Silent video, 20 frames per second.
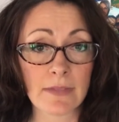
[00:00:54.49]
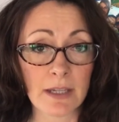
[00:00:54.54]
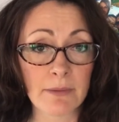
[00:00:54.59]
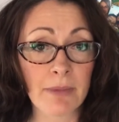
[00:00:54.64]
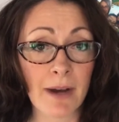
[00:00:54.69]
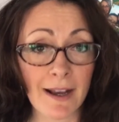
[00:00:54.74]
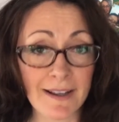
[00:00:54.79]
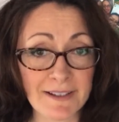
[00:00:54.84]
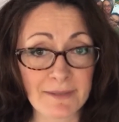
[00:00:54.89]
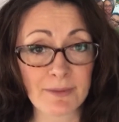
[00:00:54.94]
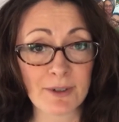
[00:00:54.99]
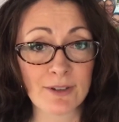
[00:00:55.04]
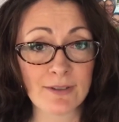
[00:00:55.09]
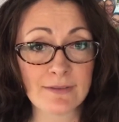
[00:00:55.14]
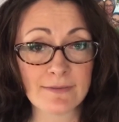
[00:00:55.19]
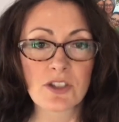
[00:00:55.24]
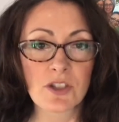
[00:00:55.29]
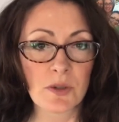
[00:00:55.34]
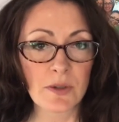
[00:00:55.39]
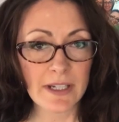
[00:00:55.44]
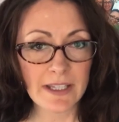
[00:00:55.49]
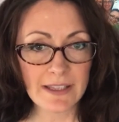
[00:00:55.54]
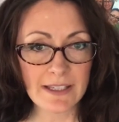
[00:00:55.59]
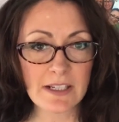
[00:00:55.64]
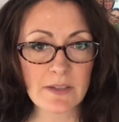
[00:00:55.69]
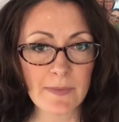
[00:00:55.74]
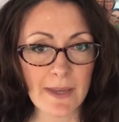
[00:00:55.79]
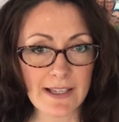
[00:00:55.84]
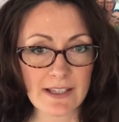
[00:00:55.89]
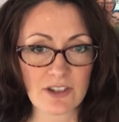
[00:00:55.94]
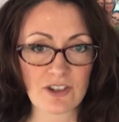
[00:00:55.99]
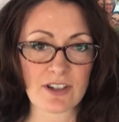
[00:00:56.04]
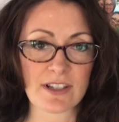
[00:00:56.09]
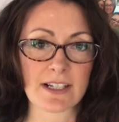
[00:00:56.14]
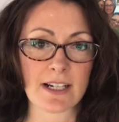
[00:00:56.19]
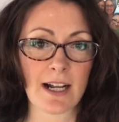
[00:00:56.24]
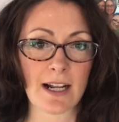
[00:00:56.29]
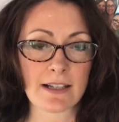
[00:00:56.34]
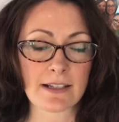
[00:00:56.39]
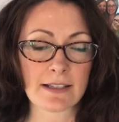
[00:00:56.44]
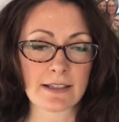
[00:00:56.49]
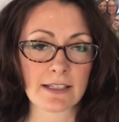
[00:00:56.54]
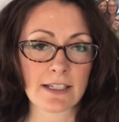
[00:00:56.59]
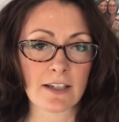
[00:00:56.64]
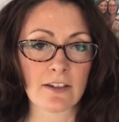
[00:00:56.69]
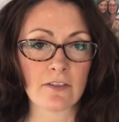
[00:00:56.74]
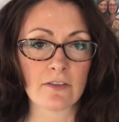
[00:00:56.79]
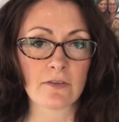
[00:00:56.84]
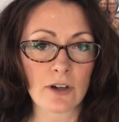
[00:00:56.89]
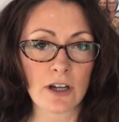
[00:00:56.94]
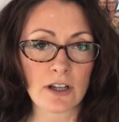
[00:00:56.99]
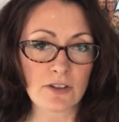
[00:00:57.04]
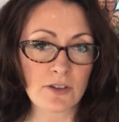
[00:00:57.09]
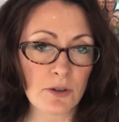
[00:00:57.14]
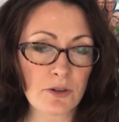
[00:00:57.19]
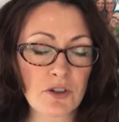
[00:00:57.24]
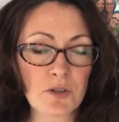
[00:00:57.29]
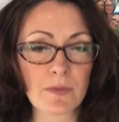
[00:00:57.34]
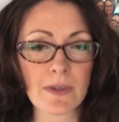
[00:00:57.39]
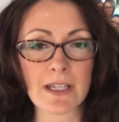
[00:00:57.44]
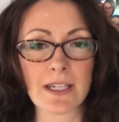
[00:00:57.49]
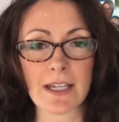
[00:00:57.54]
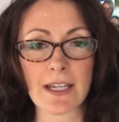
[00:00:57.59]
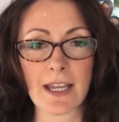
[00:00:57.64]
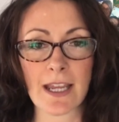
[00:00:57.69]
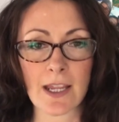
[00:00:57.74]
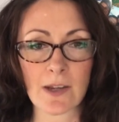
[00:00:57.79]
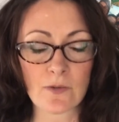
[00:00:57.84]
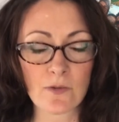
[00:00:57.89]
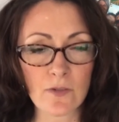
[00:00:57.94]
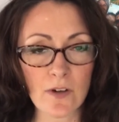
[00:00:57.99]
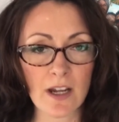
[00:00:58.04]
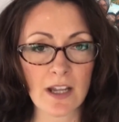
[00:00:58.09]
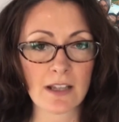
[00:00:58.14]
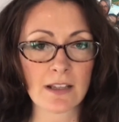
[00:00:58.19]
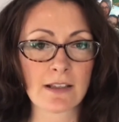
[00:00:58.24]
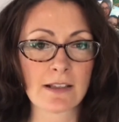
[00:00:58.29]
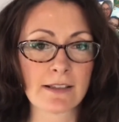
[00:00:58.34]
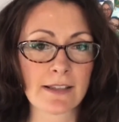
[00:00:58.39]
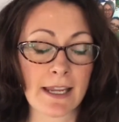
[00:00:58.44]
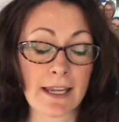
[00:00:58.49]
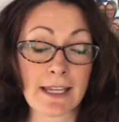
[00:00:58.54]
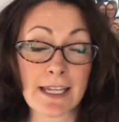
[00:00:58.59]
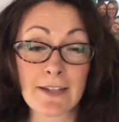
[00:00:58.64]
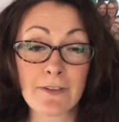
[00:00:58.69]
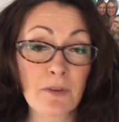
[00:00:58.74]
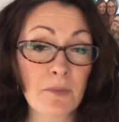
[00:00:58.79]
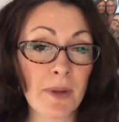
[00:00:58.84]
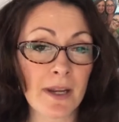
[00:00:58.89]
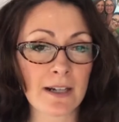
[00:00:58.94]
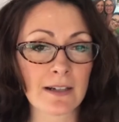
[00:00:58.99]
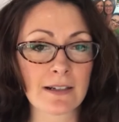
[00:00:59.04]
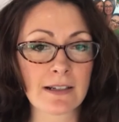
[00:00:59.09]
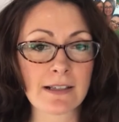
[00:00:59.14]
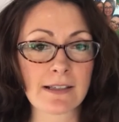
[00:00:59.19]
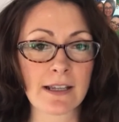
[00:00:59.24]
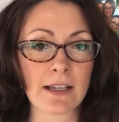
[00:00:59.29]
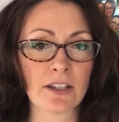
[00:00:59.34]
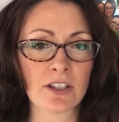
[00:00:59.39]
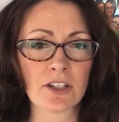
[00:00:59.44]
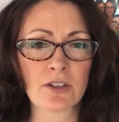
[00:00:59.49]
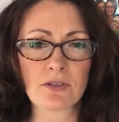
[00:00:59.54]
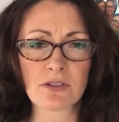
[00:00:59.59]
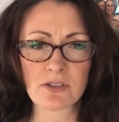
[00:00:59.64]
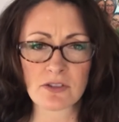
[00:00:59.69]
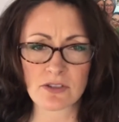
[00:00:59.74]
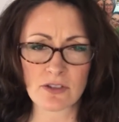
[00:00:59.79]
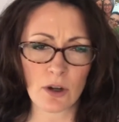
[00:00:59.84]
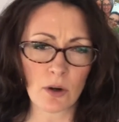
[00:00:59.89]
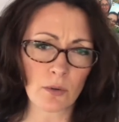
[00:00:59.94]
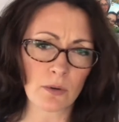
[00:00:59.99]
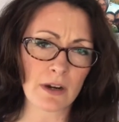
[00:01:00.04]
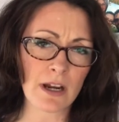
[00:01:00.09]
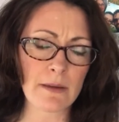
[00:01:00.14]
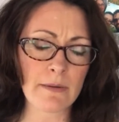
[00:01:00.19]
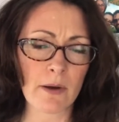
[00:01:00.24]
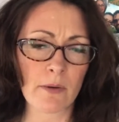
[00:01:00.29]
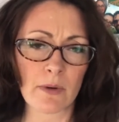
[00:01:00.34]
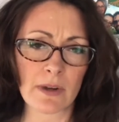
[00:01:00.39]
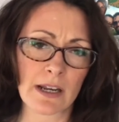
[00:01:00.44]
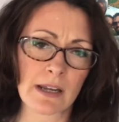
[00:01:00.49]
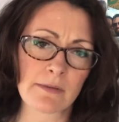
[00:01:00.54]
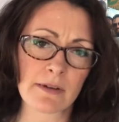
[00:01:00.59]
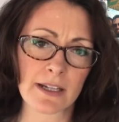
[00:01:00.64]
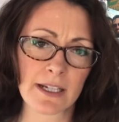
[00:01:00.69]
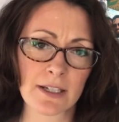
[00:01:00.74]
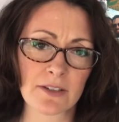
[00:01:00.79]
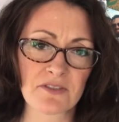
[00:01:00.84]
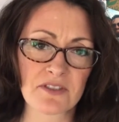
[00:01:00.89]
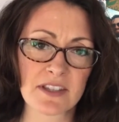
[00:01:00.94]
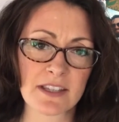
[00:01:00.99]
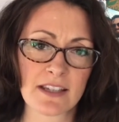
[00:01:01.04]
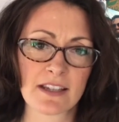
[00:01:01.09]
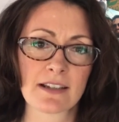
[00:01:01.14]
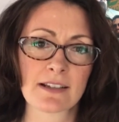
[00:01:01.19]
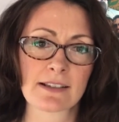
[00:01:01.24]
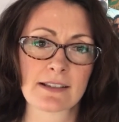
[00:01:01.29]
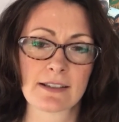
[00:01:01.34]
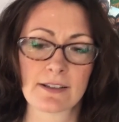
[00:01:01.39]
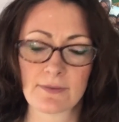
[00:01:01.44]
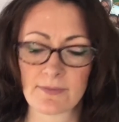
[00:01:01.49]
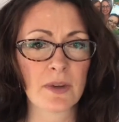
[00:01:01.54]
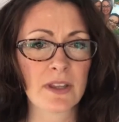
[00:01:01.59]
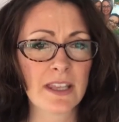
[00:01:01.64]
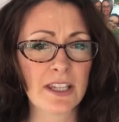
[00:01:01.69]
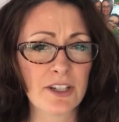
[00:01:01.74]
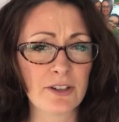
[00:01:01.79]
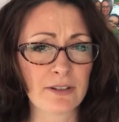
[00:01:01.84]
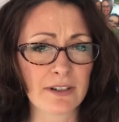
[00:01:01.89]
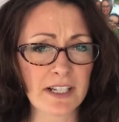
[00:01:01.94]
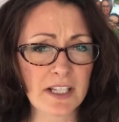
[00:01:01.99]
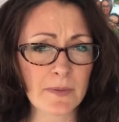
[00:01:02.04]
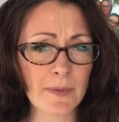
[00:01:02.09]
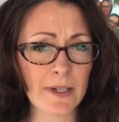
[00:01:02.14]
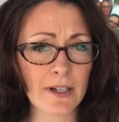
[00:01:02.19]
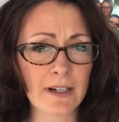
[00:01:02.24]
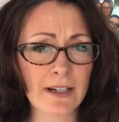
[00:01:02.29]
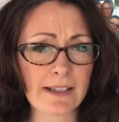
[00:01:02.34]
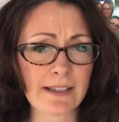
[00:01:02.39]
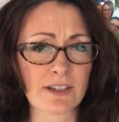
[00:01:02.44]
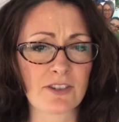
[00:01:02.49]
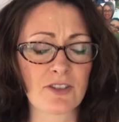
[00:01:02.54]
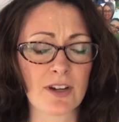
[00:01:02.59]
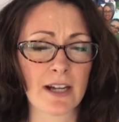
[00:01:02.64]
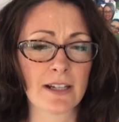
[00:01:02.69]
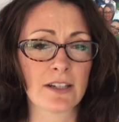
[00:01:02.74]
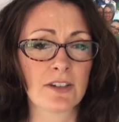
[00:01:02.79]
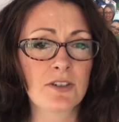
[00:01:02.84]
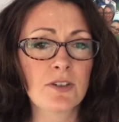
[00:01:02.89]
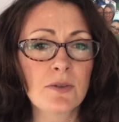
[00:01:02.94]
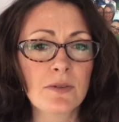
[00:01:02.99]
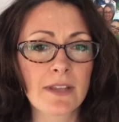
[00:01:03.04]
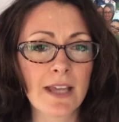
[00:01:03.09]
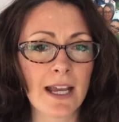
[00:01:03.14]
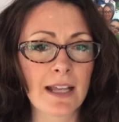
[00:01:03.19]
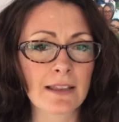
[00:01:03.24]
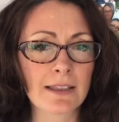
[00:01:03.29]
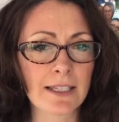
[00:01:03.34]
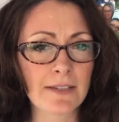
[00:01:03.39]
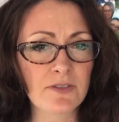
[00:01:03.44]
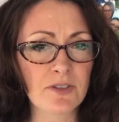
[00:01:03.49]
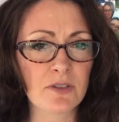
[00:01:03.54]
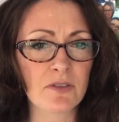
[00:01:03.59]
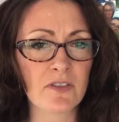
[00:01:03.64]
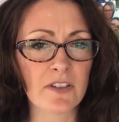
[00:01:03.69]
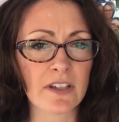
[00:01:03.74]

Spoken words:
impossible. So you get these messages constantly on social media and friends and even parents telling you, don't worry about what anybody else thinks. But then your experience in trying to do that leaves you